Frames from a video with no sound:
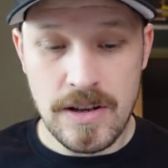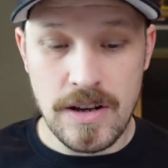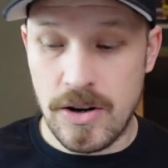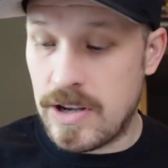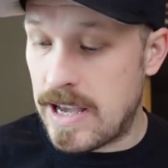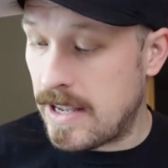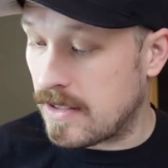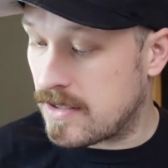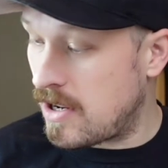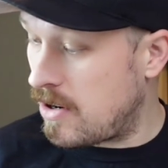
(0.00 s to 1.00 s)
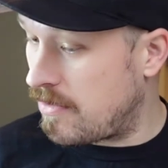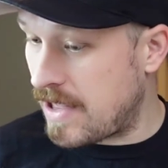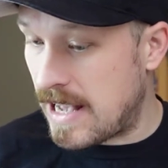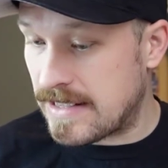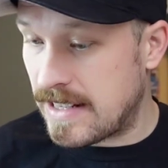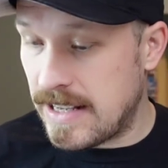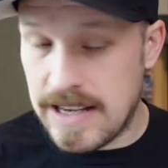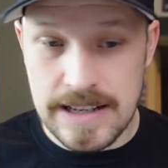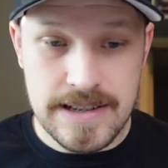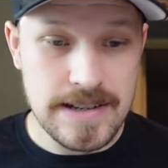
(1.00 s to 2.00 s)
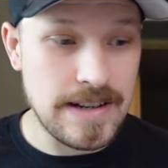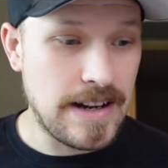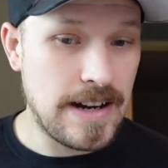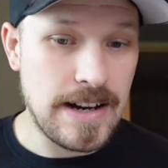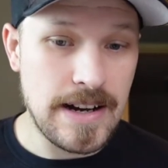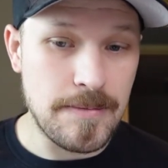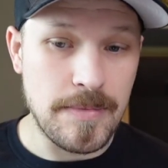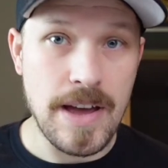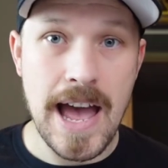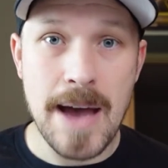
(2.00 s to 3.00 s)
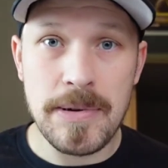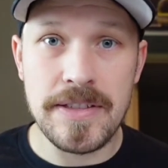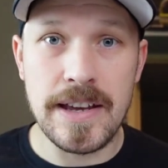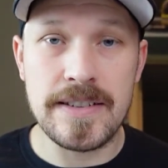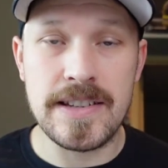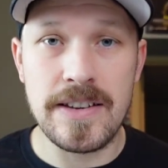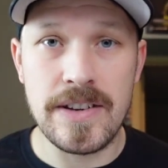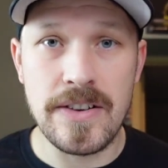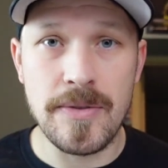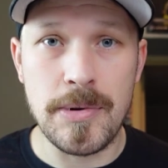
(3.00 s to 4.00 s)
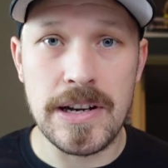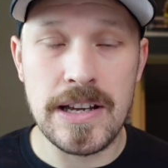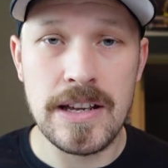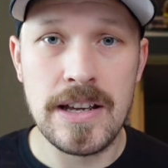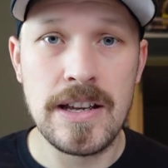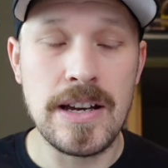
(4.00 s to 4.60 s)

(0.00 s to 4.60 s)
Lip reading: Okay, so that's it. Happy Thanksgiving, everybody.